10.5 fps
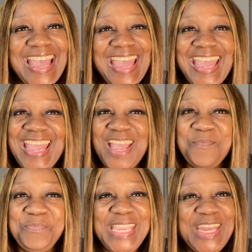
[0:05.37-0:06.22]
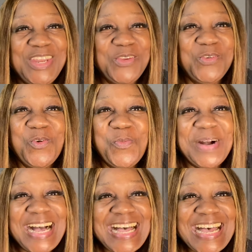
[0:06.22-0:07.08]
Happy new
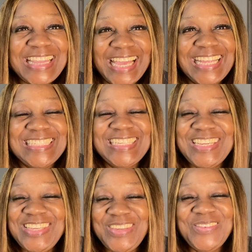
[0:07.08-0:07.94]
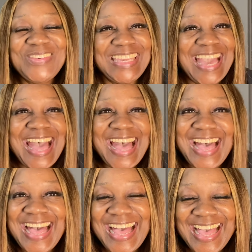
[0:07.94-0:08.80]
month to you
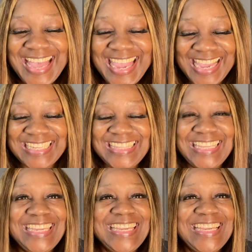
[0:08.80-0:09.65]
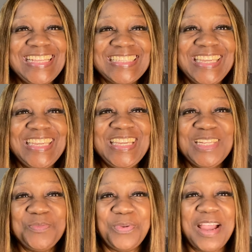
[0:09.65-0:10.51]
guys. This
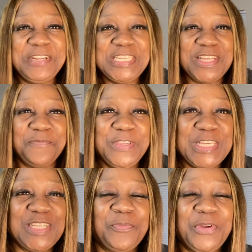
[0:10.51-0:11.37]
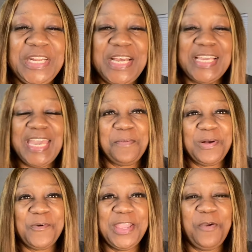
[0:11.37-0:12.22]
is Prophetess via Sabrina
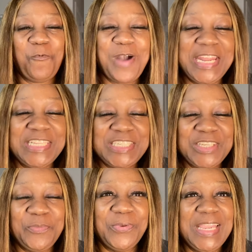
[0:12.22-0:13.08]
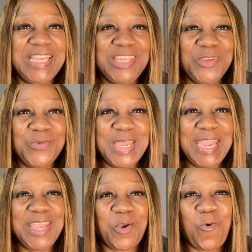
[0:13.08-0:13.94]
Acapo and wanted to bring you
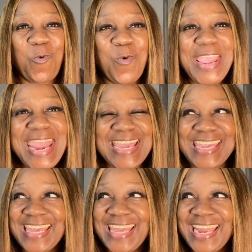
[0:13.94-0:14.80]
a quick